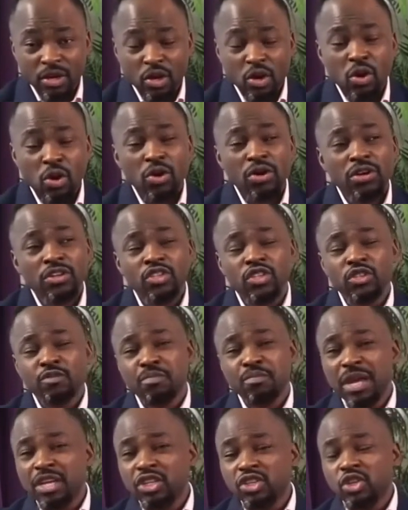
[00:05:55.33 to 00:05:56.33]
or a
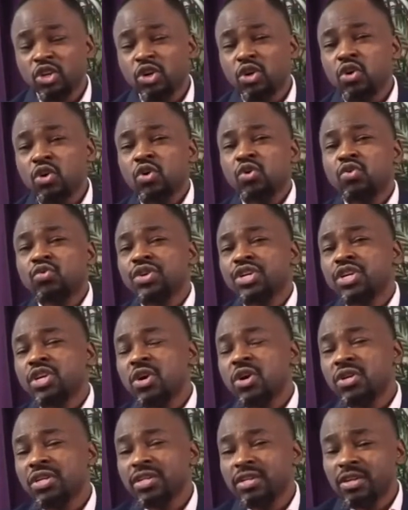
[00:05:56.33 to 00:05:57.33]
special
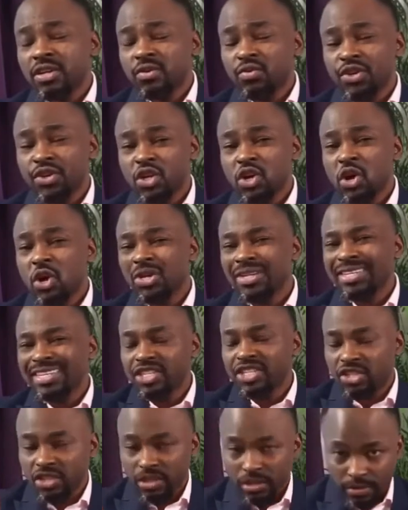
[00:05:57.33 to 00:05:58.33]
record
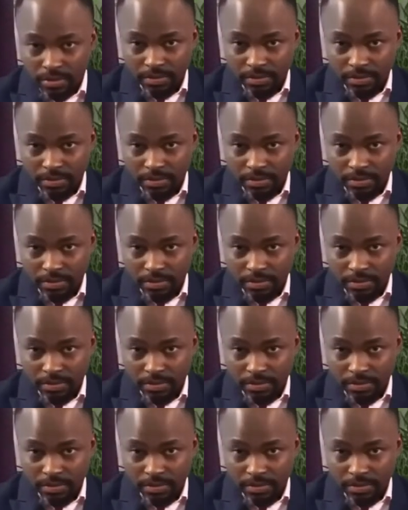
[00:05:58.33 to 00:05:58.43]
recognition.